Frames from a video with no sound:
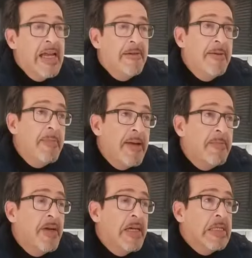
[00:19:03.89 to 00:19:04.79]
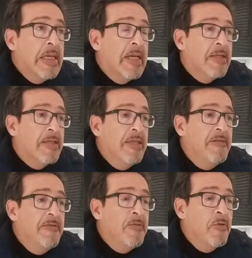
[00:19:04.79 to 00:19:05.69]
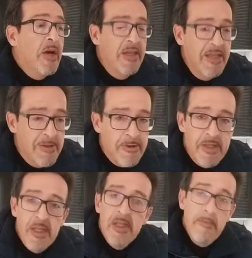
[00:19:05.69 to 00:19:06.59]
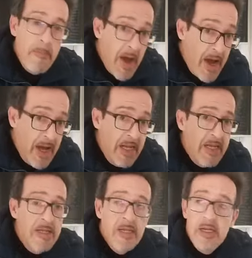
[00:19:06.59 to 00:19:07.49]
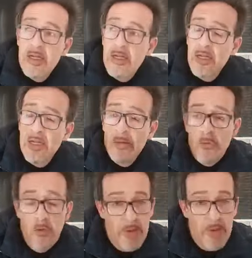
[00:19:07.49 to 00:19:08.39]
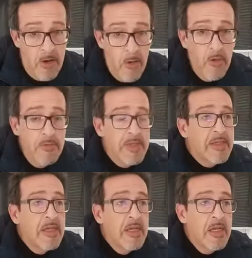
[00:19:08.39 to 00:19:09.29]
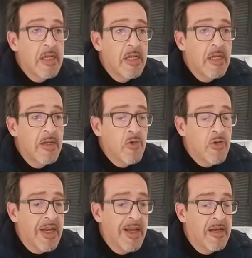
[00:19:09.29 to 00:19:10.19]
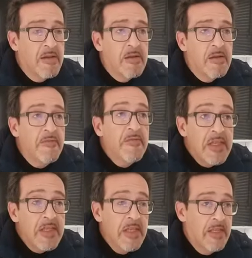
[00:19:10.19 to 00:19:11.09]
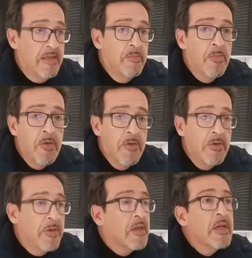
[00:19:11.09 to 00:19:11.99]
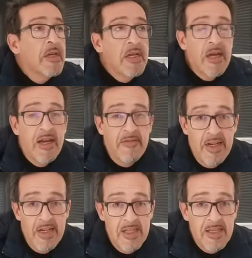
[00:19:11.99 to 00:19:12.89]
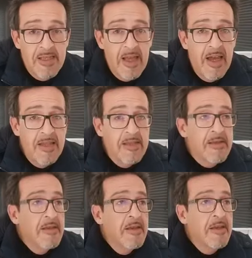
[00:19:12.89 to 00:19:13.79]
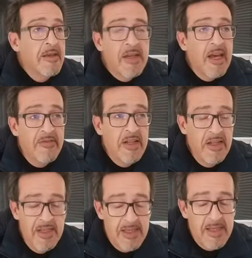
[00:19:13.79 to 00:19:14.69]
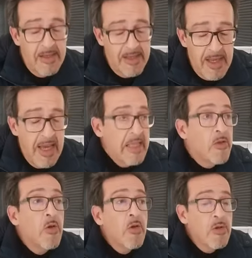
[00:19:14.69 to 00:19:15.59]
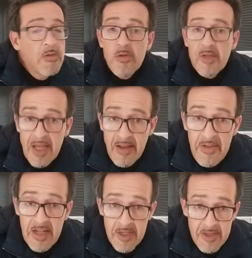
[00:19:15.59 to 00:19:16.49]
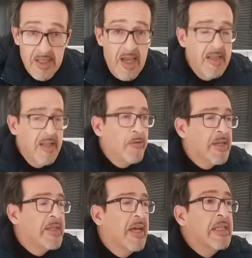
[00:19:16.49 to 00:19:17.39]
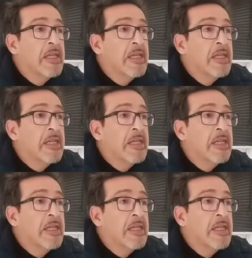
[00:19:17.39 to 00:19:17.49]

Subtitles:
Remember that if you are interested in buying mobile homes, you can visit both Caravan in the Sun site or Toscana Village site, our site.